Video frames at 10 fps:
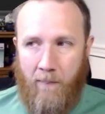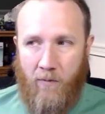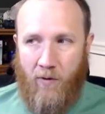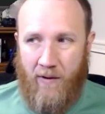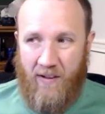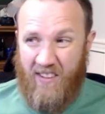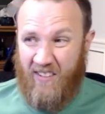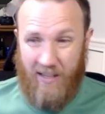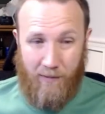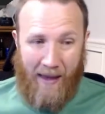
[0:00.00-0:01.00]
so that this
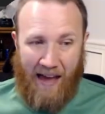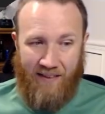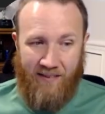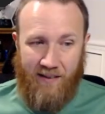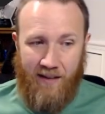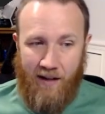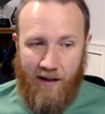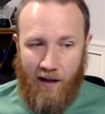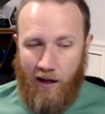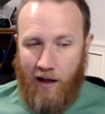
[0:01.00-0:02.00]
gets passed.
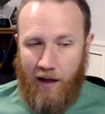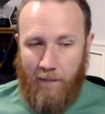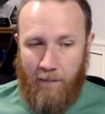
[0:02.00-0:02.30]
Uh,